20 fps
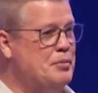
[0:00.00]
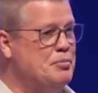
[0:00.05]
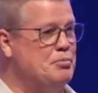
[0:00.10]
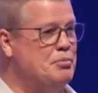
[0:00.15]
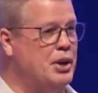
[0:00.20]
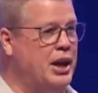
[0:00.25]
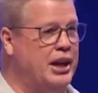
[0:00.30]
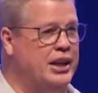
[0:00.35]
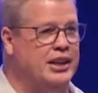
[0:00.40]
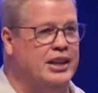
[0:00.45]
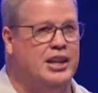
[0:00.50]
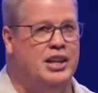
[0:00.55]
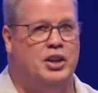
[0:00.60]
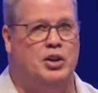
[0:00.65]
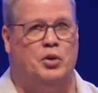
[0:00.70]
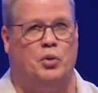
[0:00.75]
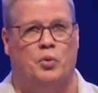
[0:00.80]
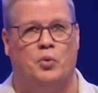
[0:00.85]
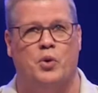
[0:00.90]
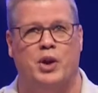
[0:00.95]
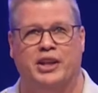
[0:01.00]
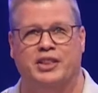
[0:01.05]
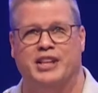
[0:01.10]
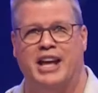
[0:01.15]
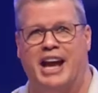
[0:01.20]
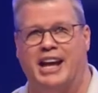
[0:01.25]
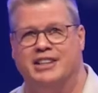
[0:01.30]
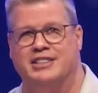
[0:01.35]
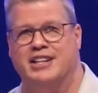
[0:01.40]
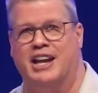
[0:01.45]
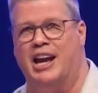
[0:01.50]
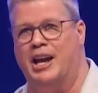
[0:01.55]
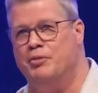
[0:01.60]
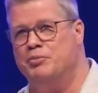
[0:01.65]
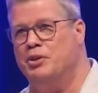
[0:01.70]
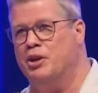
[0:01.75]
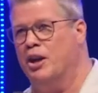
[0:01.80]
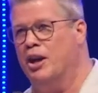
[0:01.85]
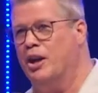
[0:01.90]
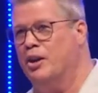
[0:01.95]
But when that
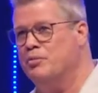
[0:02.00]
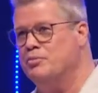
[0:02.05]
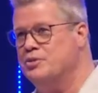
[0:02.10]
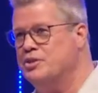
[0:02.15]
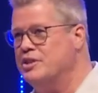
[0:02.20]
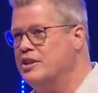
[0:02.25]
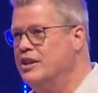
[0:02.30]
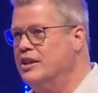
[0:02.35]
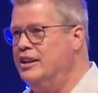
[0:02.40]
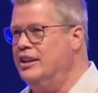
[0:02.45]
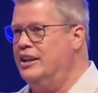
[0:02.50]
time comes,